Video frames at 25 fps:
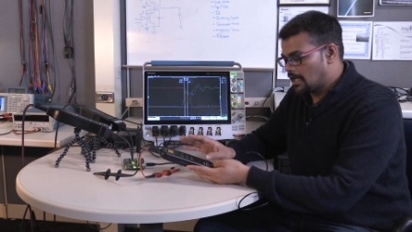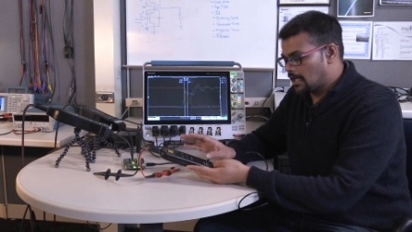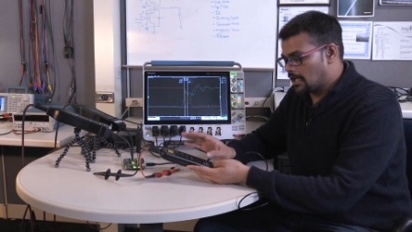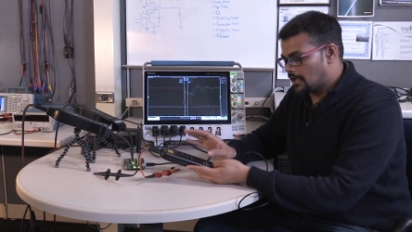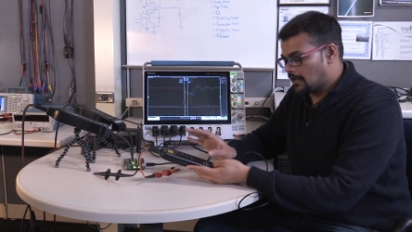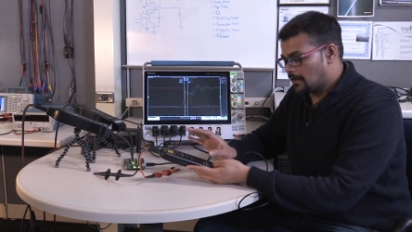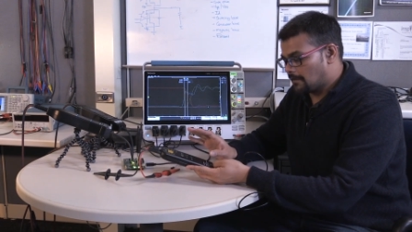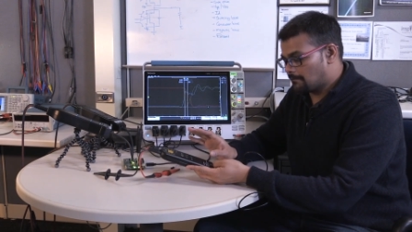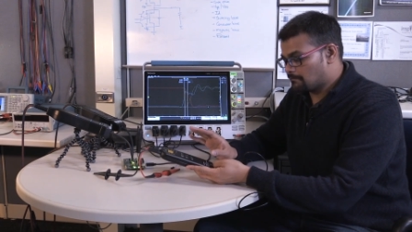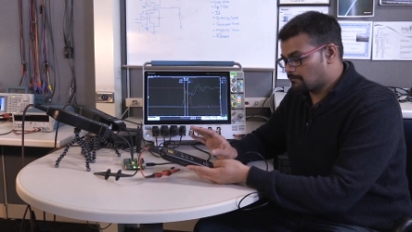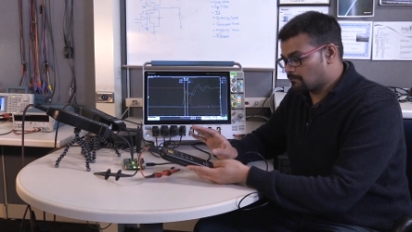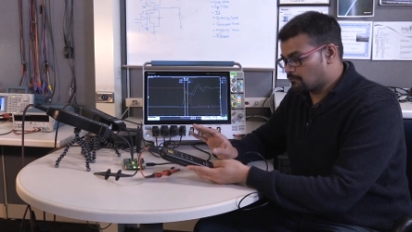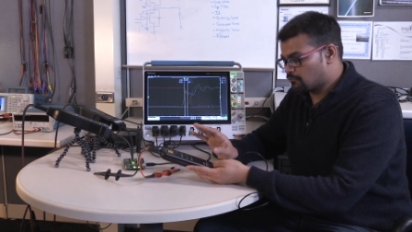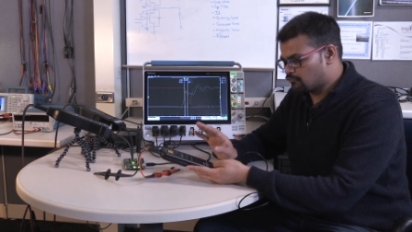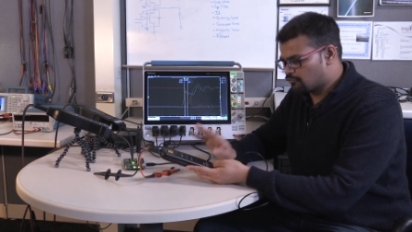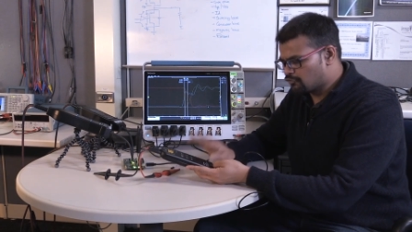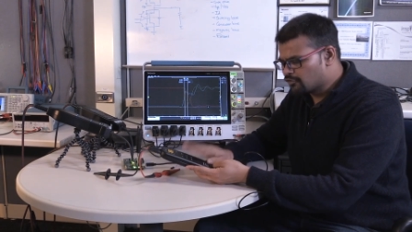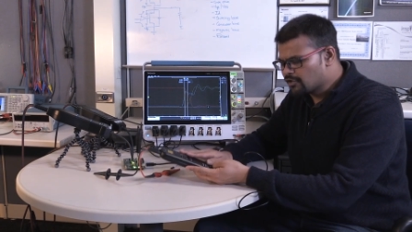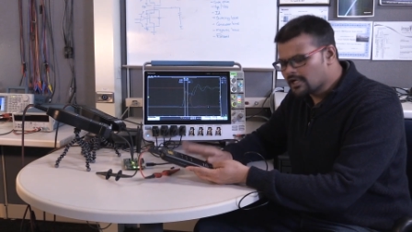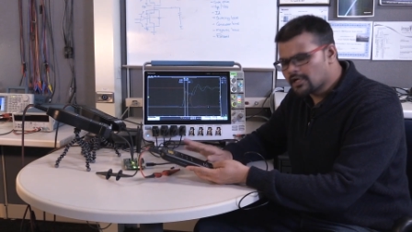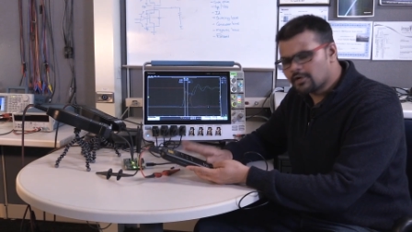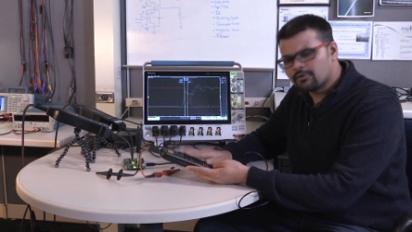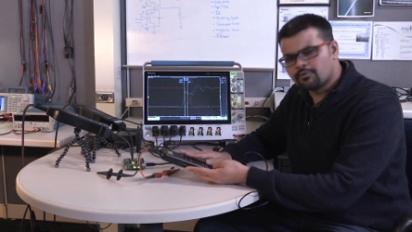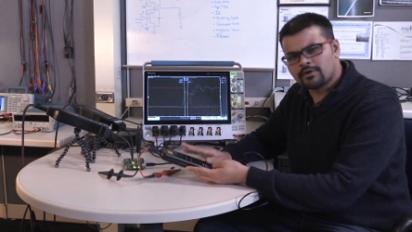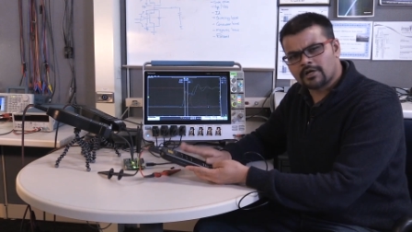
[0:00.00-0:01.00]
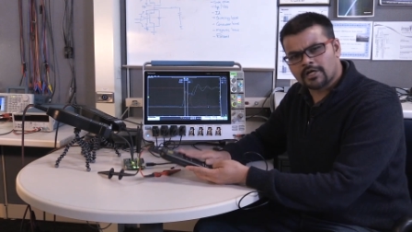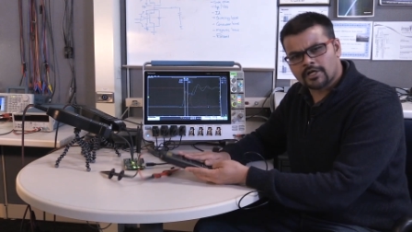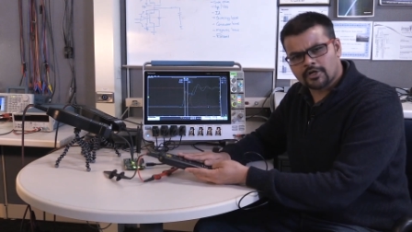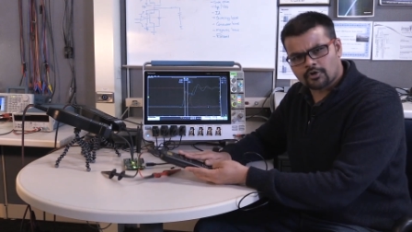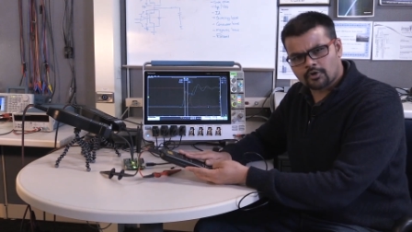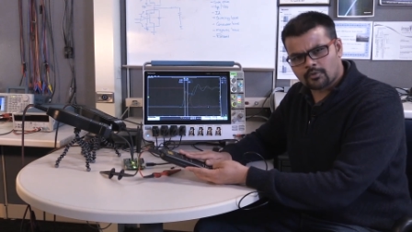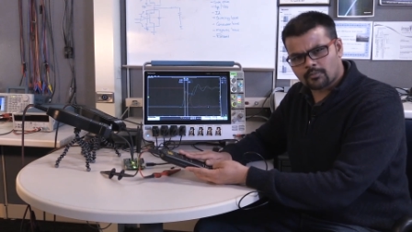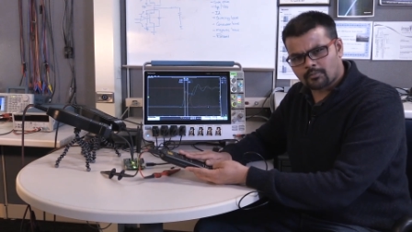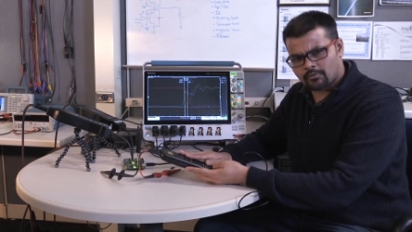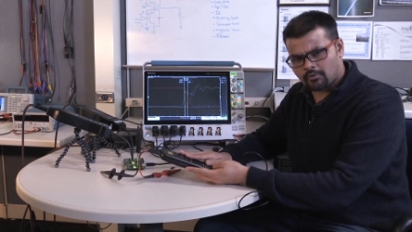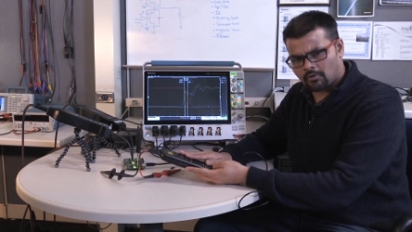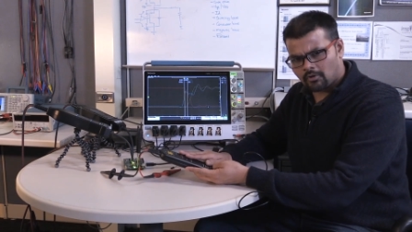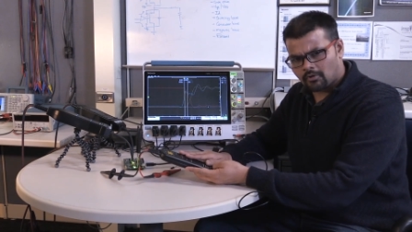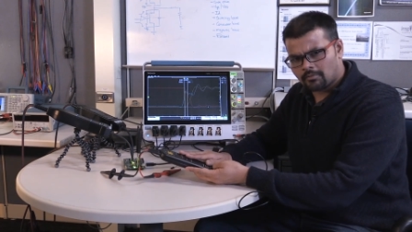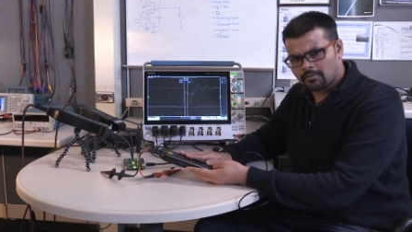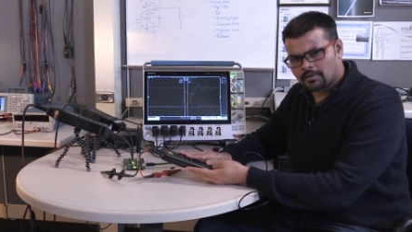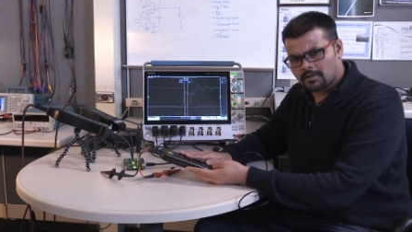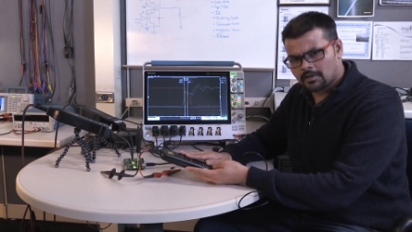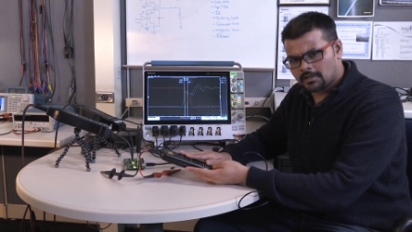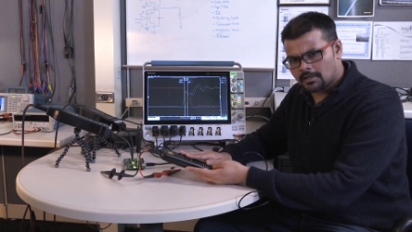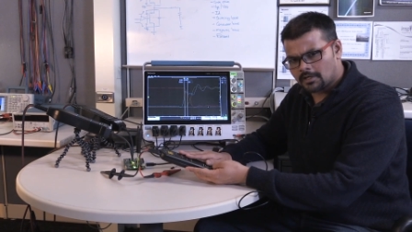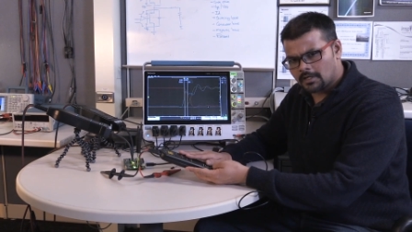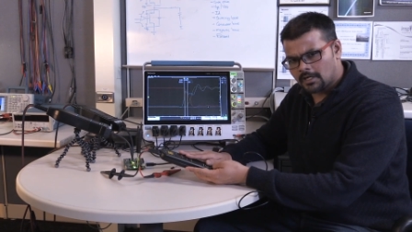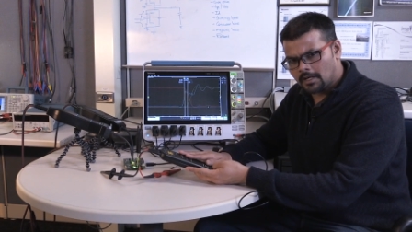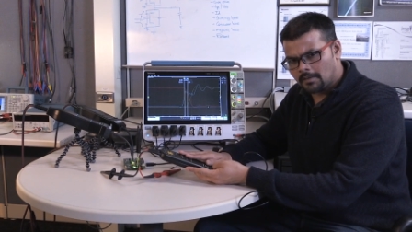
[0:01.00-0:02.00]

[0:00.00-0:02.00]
Uh, really, really good probe,